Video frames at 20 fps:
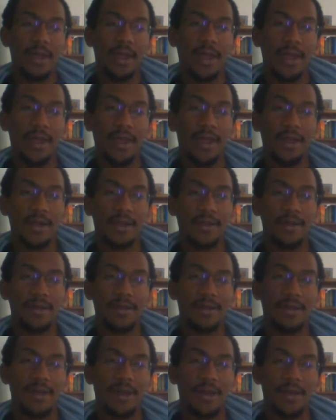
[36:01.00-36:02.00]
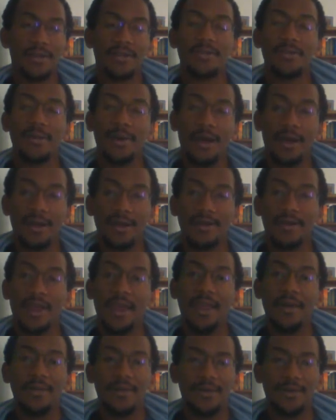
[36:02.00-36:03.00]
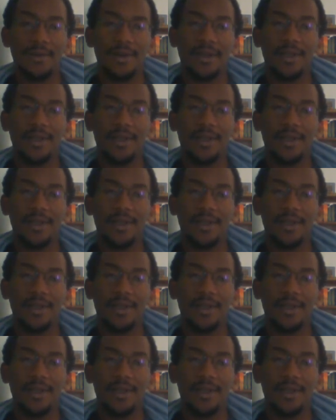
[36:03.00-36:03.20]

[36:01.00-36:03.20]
and on a table,